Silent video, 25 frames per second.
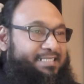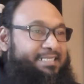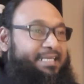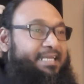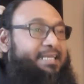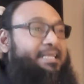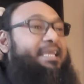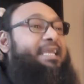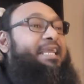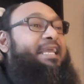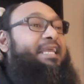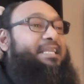
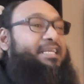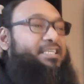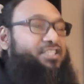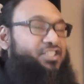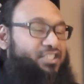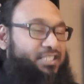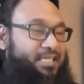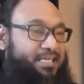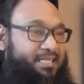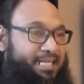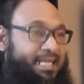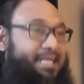They
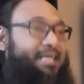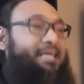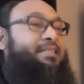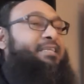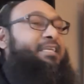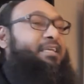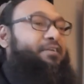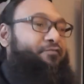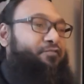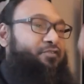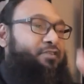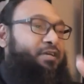initiate, like I'll
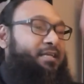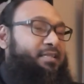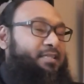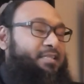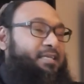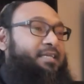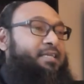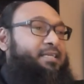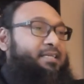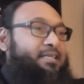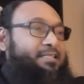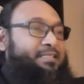give you that
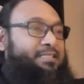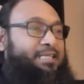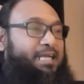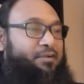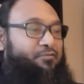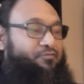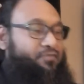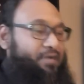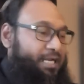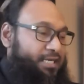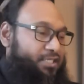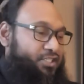
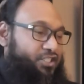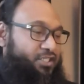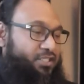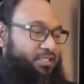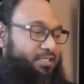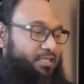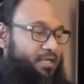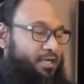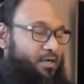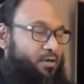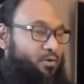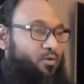
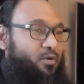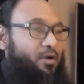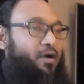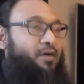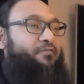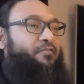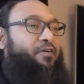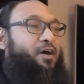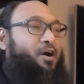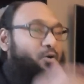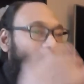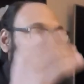direction now
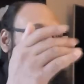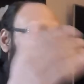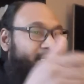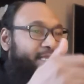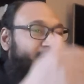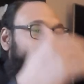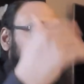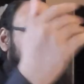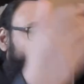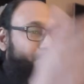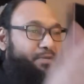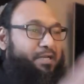of how they
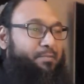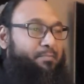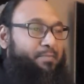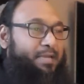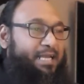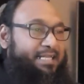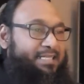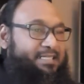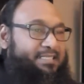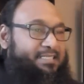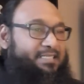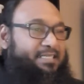
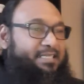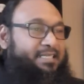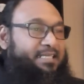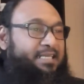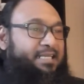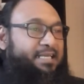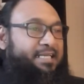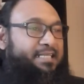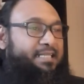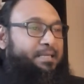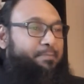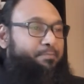implement.
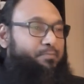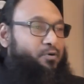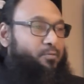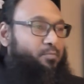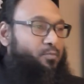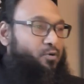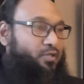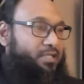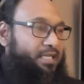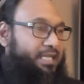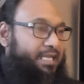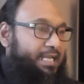They
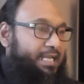promote the